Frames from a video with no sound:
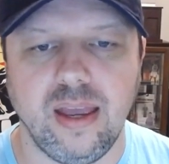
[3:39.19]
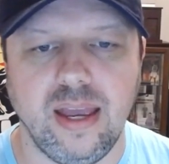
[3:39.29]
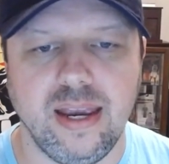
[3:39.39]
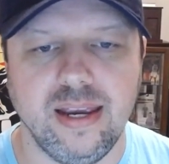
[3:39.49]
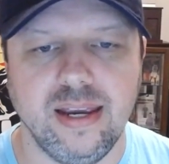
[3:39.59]

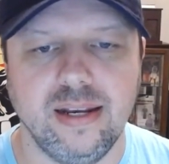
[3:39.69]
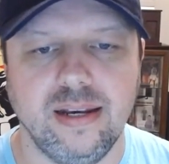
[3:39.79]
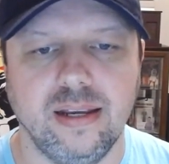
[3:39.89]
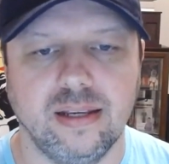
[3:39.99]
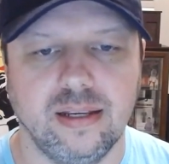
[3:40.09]

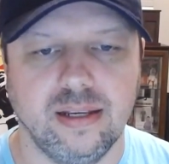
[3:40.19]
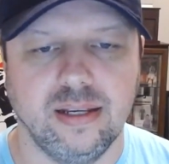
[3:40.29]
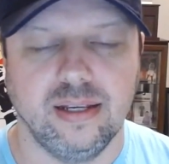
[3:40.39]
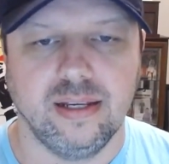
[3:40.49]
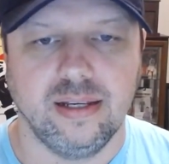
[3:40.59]
And
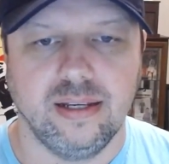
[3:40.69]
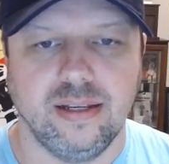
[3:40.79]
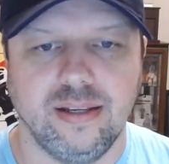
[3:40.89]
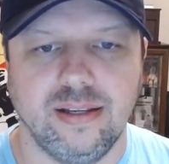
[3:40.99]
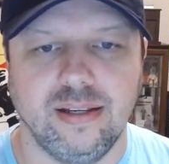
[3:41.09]

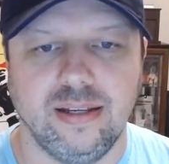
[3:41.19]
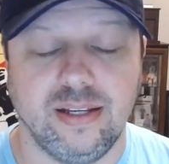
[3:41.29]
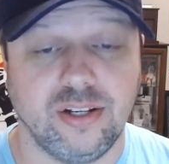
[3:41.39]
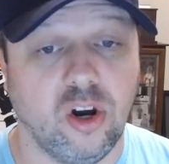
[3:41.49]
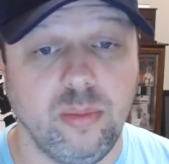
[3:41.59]

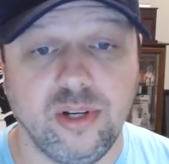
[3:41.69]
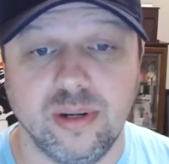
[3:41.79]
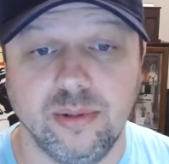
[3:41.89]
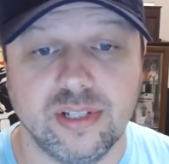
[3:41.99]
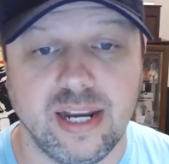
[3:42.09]
Kobe
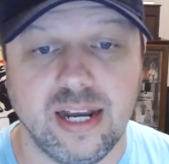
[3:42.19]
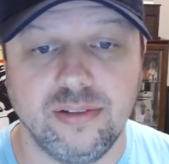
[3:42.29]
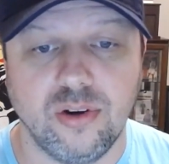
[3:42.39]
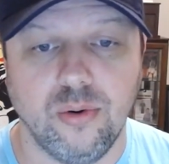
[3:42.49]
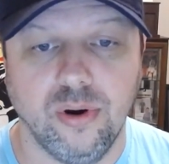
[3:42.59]
dribbles it down
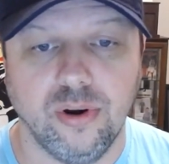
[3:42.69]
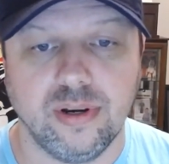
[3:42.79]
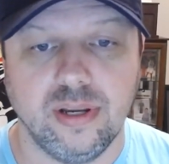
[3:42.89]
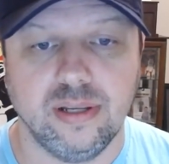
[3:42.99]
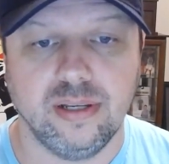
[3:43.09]
the court.